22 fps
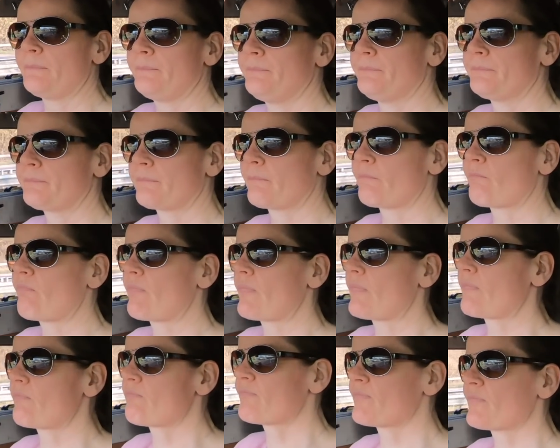If you've got any
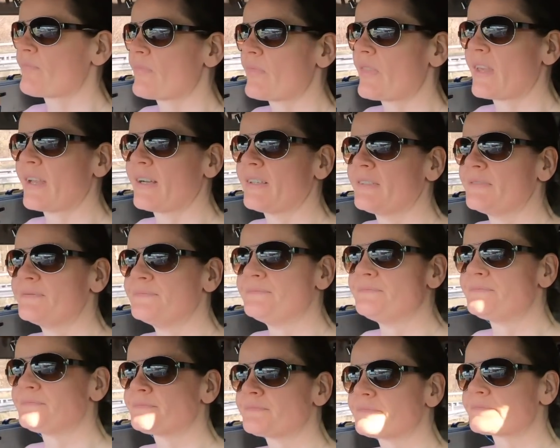questions or anything
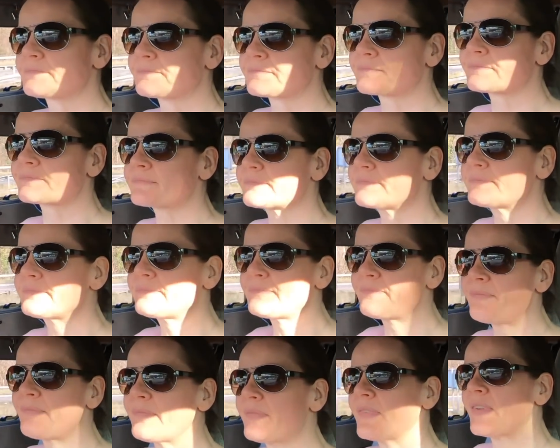like that,
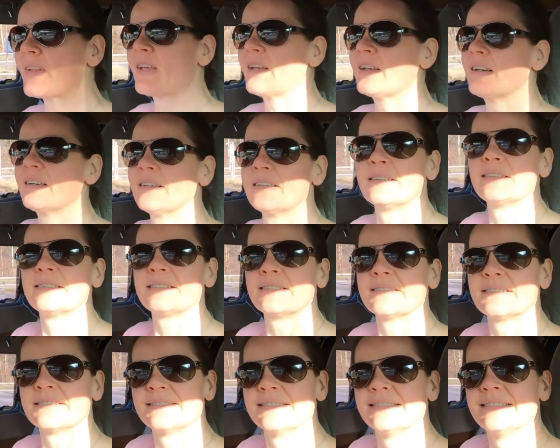uh, you know,
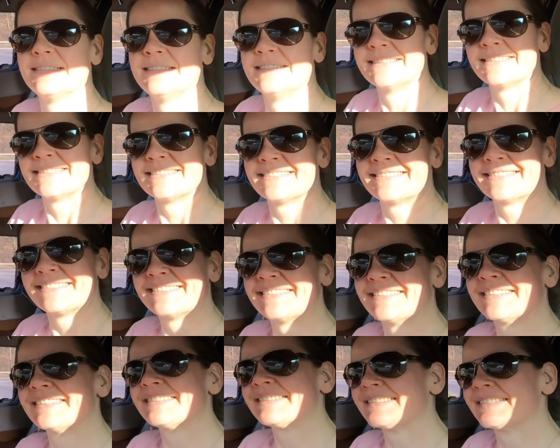feel free to ask
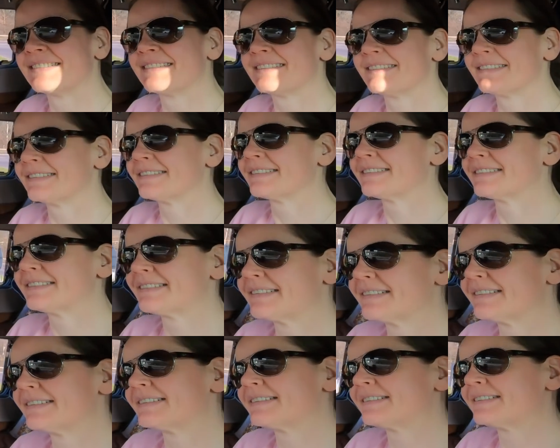in the comments section
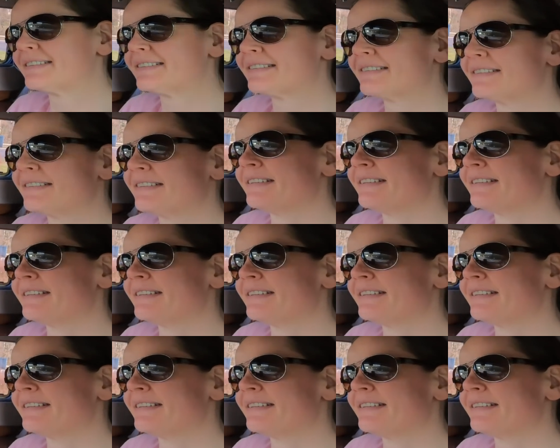down below.